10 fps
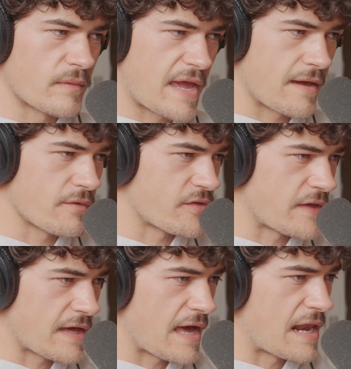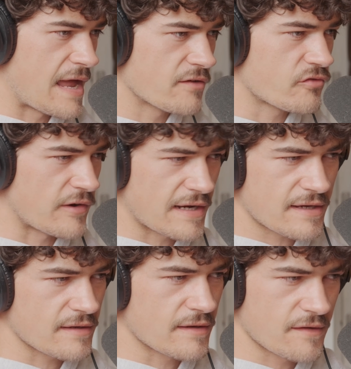here is the
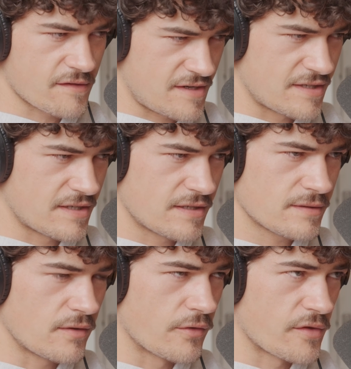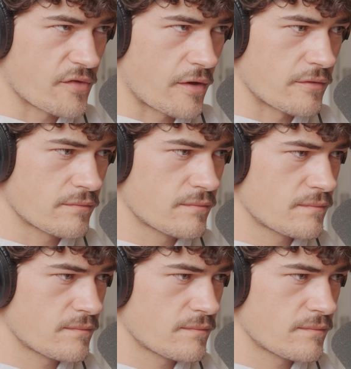electric guitar on its own.